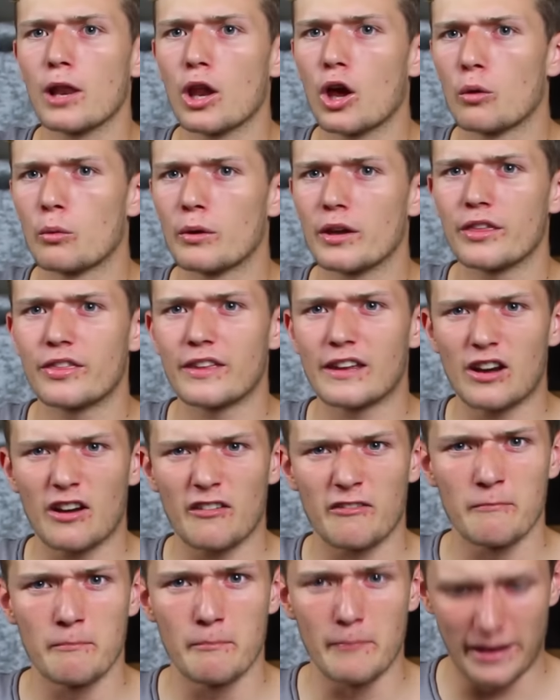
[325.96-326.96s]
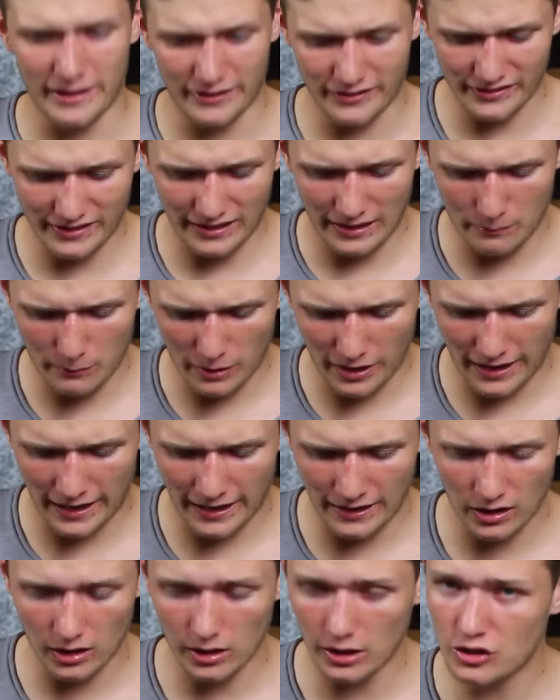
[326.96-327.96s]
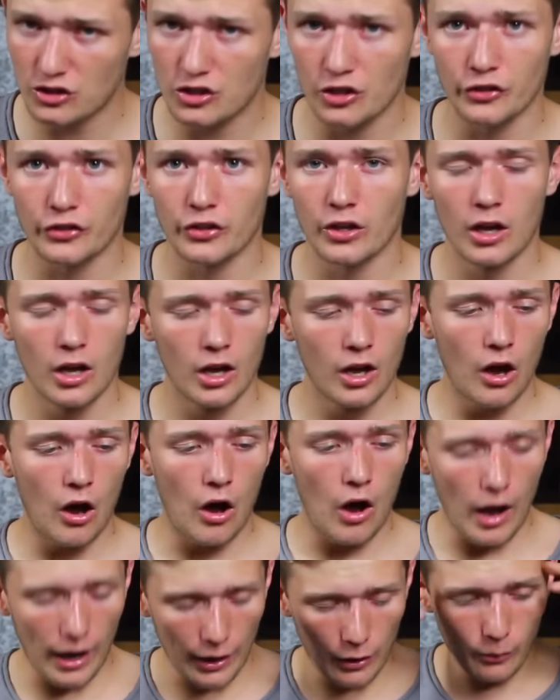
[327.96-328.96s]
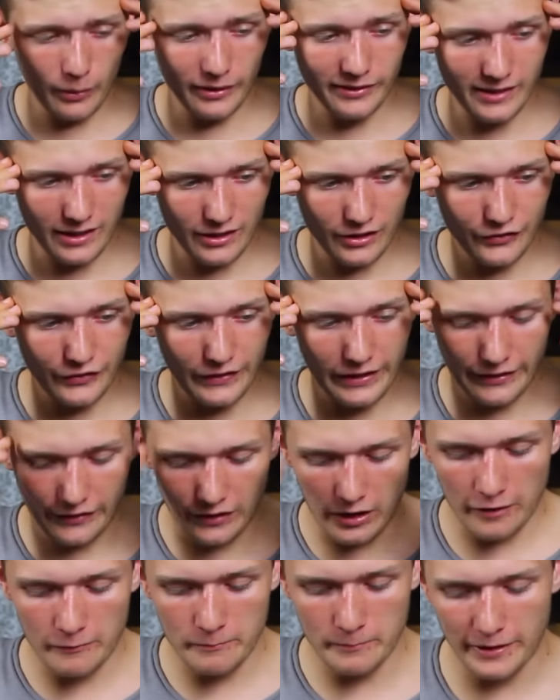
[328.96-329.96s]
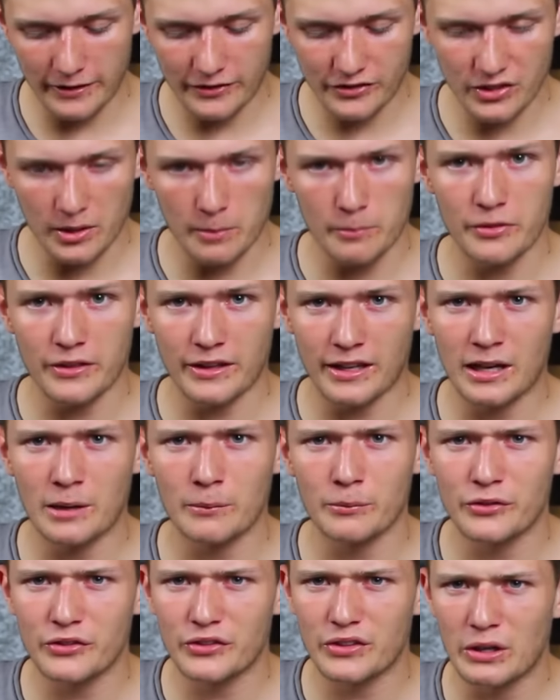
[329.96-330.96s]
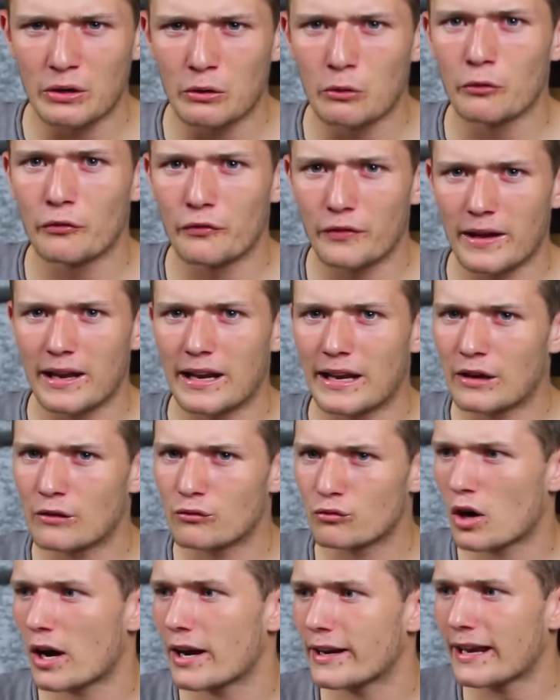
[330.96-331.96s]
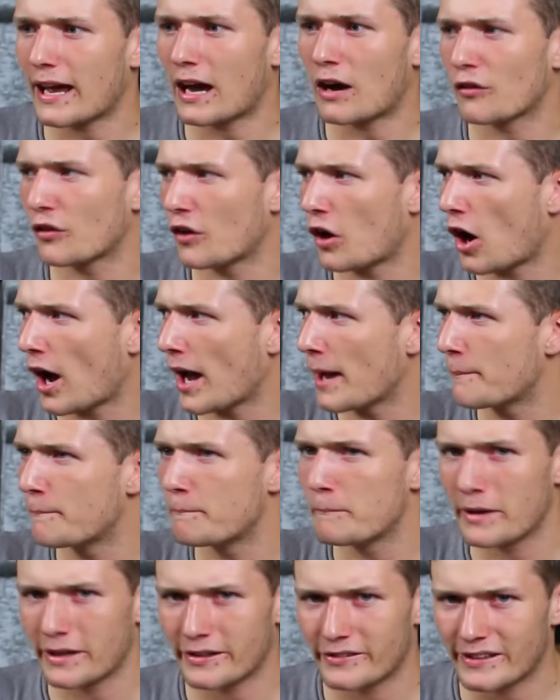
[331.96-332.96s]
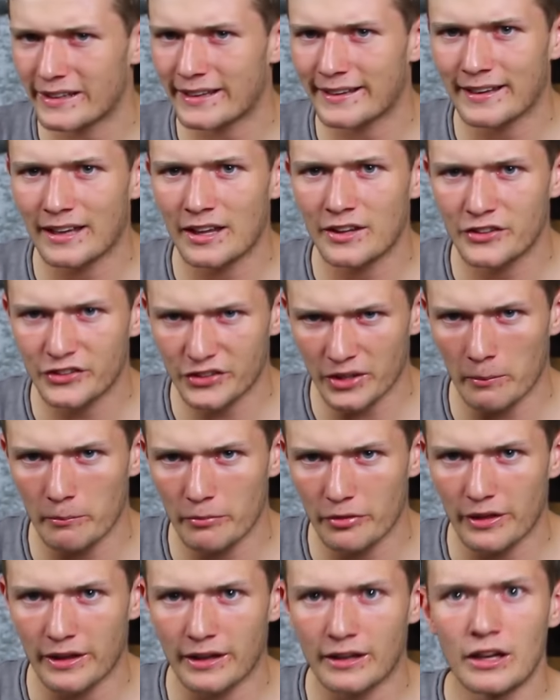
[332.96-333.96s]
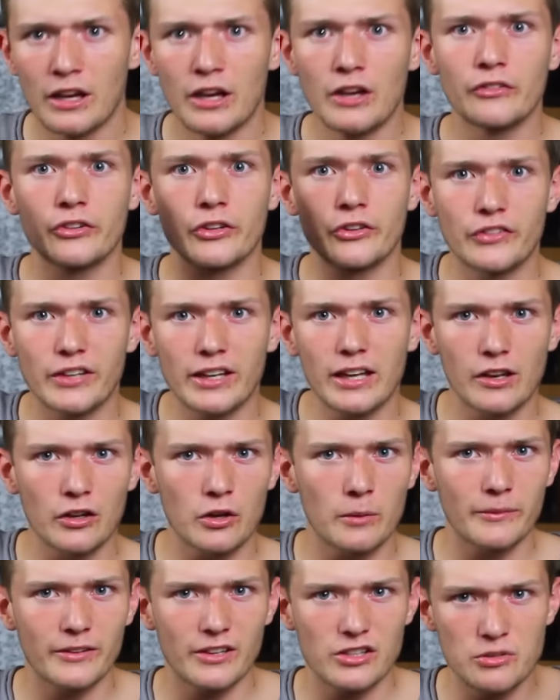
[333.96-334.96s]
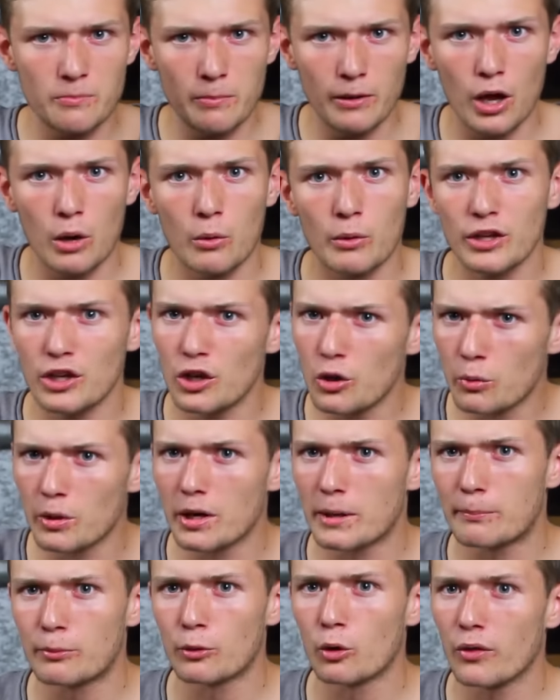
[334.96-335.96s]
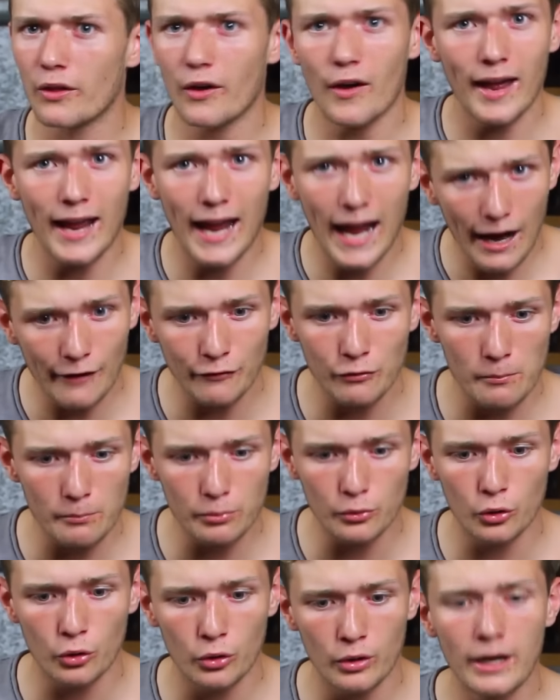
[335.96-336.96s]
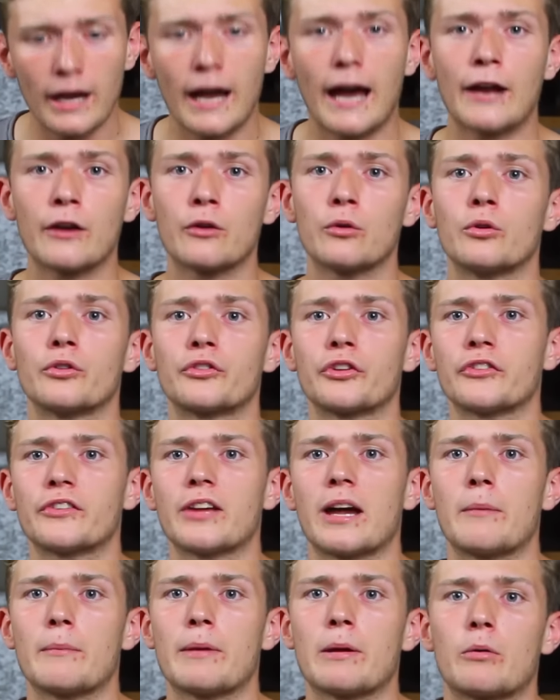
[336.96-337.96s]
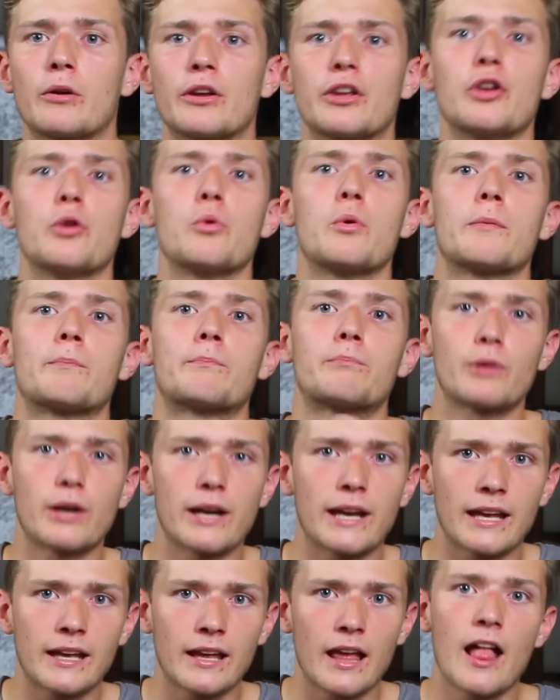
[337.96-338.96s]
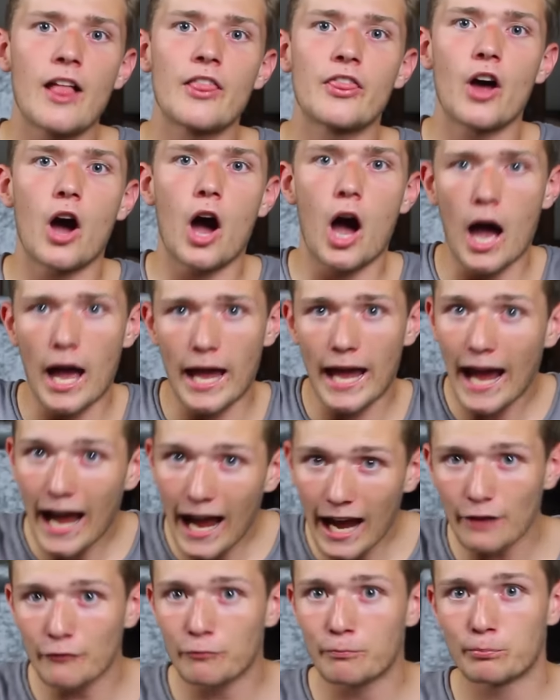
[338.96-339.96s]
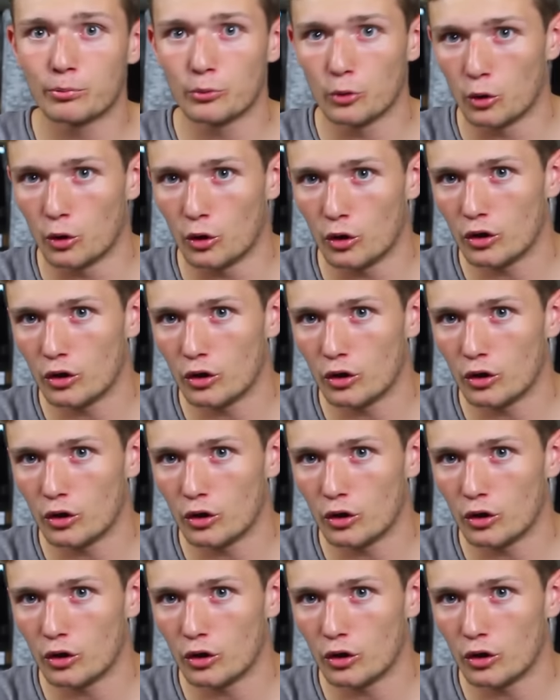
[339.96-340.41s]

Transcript: below what you think I've missed in my hand luggage because I always get this feeling that I've missed something and I'm still feeling right now that I am missing something. So stick in the comment section below what you would have brought that I haven't brought and also tell me what you would bring that I have brought.